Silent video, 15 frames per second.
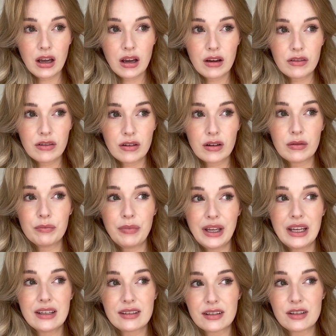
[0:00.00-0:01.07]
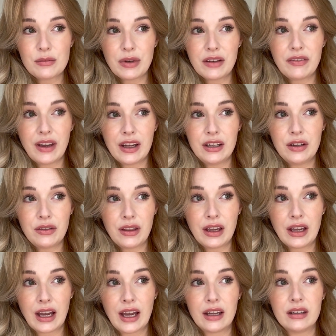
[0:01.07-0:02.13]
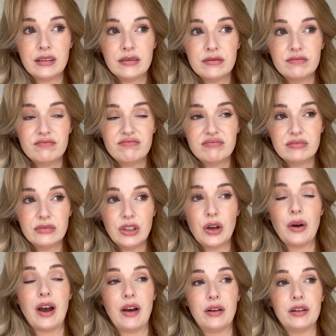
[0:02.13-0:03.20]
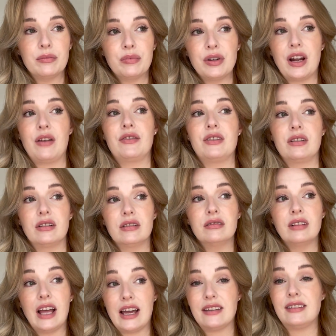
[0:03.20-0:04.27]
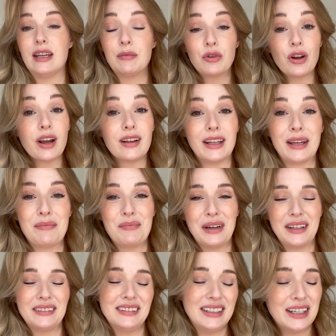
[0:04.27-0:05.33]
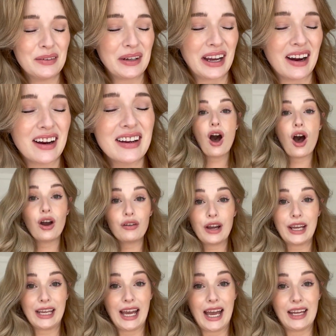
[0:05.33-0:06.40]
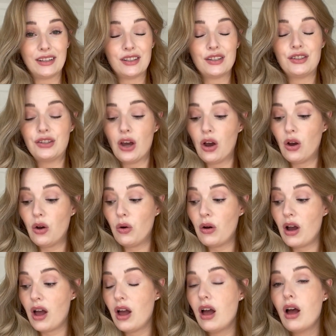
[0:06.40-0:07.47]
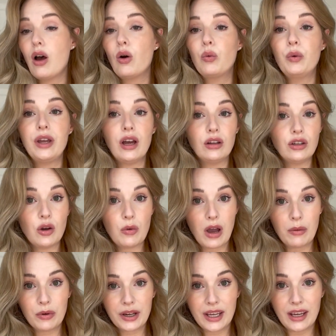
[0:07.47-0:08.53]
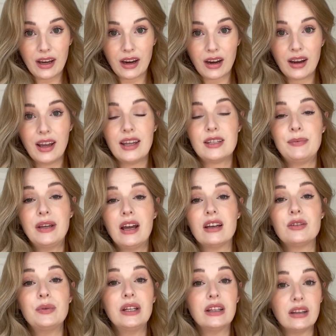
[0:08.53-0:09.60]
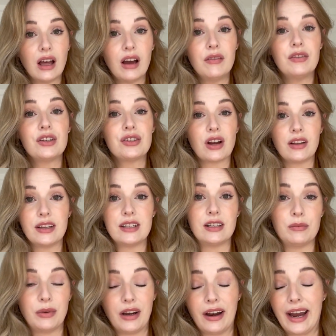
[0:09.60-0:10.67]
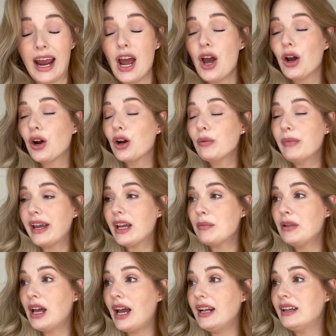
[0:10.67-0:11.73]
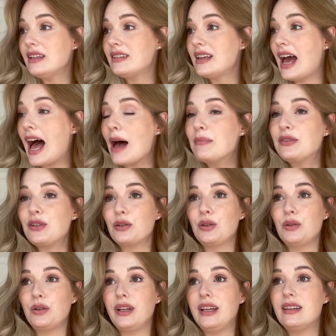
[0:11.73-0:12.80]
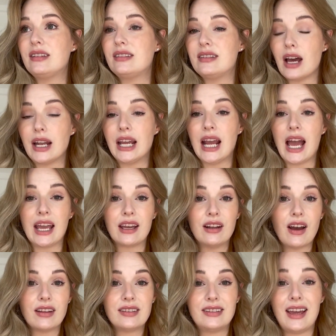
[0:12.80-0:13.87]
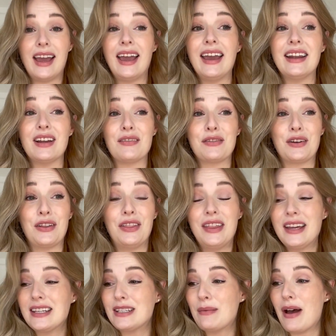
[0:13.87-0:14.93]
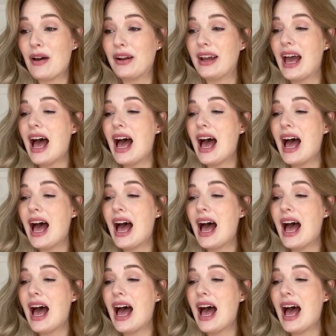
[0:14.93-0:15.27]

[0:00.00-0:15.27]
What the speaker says: For being such a big fan, you'd think I'd know how to pronounce her last name correctly, but here we are. All right, guys, so we all know why we're here. It's because we love Charlotte Tilbury. Her makeup line is absolutely stunning. I cannot say enough good things about it.